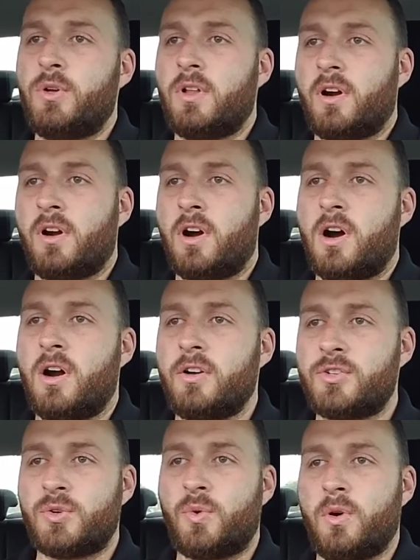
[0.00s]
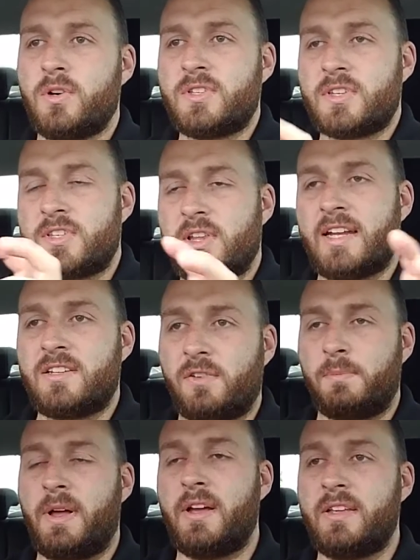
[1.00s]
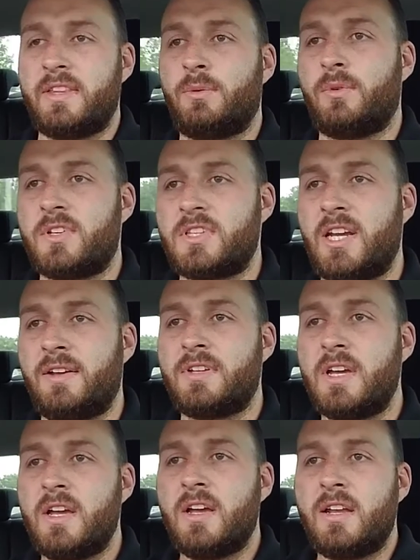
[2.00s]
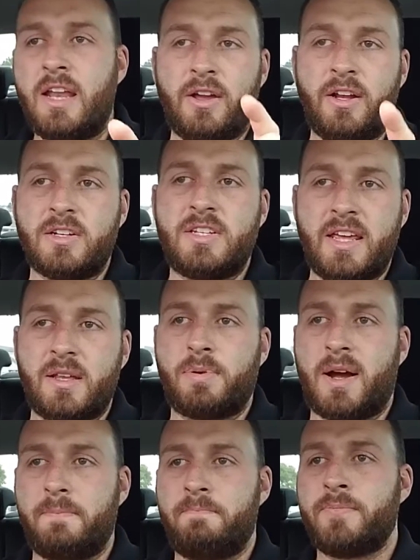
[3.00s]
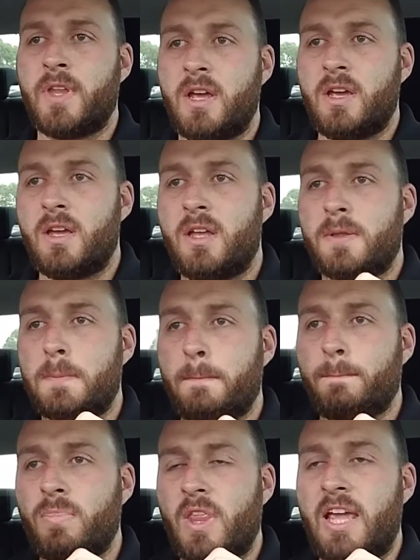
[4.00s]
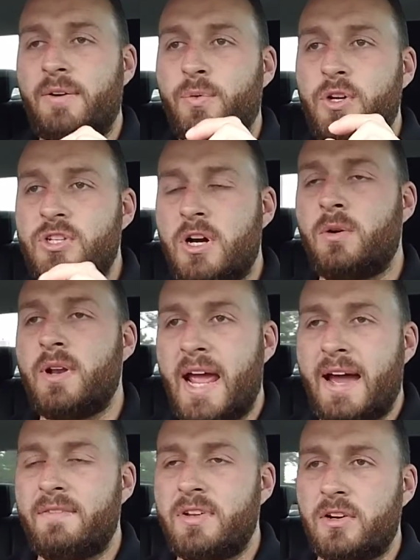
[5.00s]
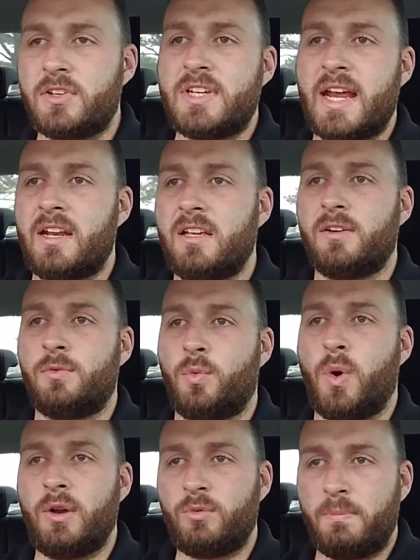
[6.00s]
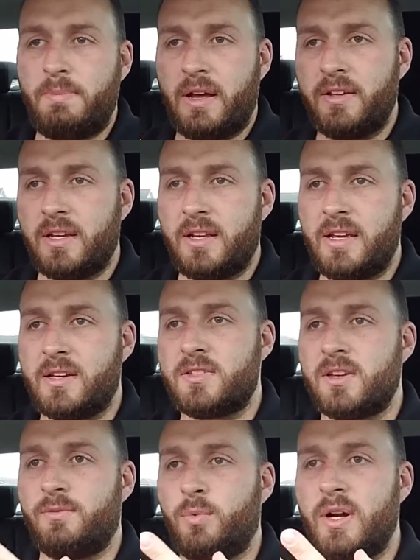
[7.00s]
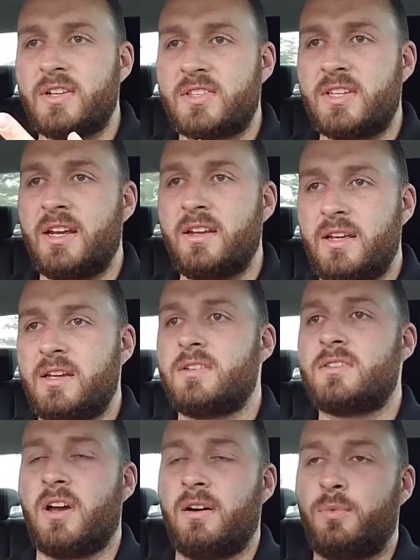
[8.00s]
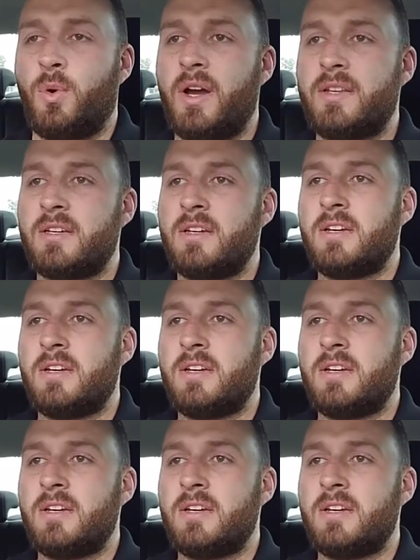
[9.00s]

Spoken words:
our heart towards the slant of rebellion, then we're deceived. Now here's the other problem. If we don't have an understanding of what rebellion is, of what sin is, of what